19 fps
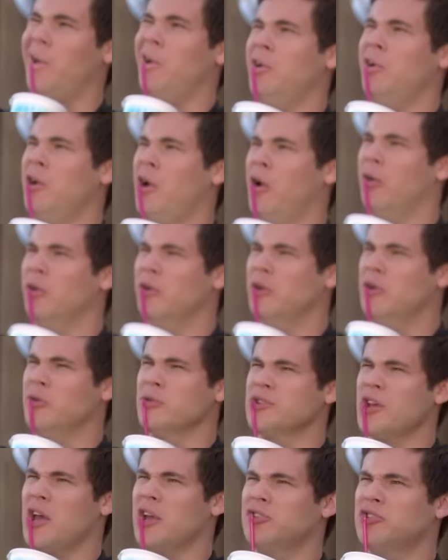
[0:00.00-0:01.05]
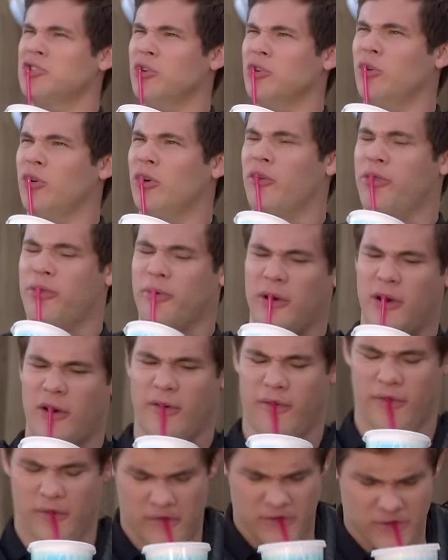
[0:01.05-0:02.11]
I don't know. It was like two or three
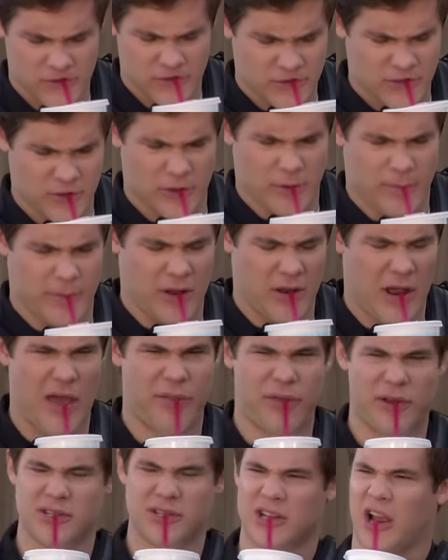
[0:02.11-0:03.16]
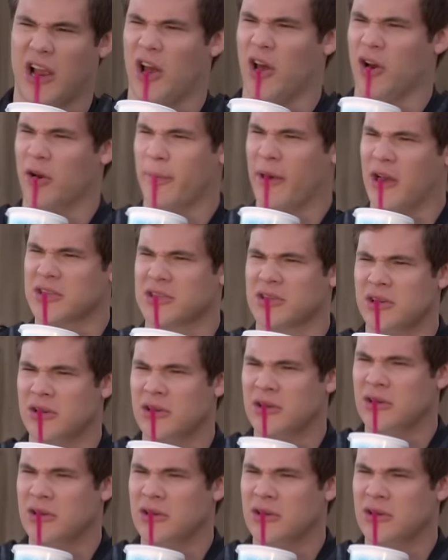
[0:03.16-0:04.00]
or two hundred bucks. I think it was like a hundred bucks.